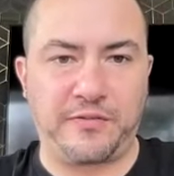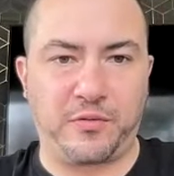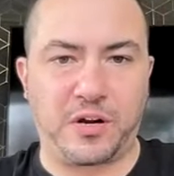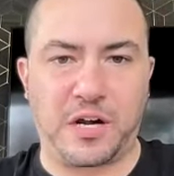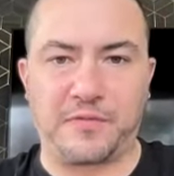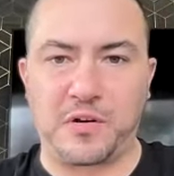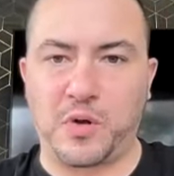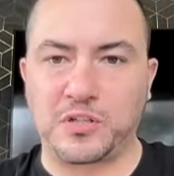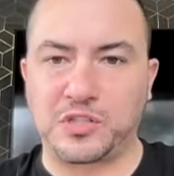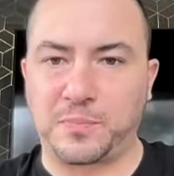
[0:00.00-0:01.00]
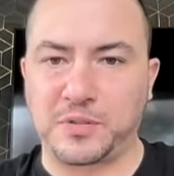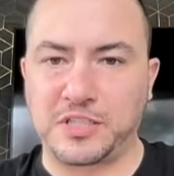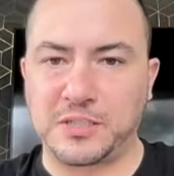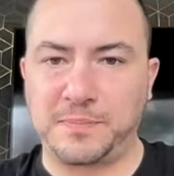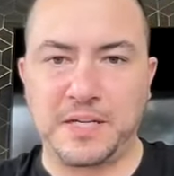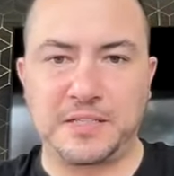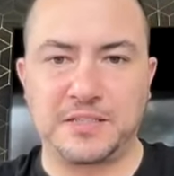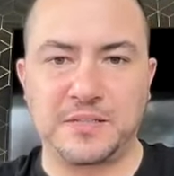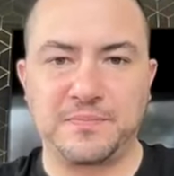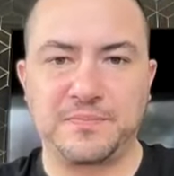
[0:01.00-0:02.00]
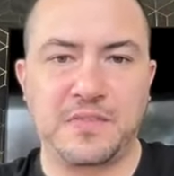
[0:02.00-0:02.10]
for everyone to participate.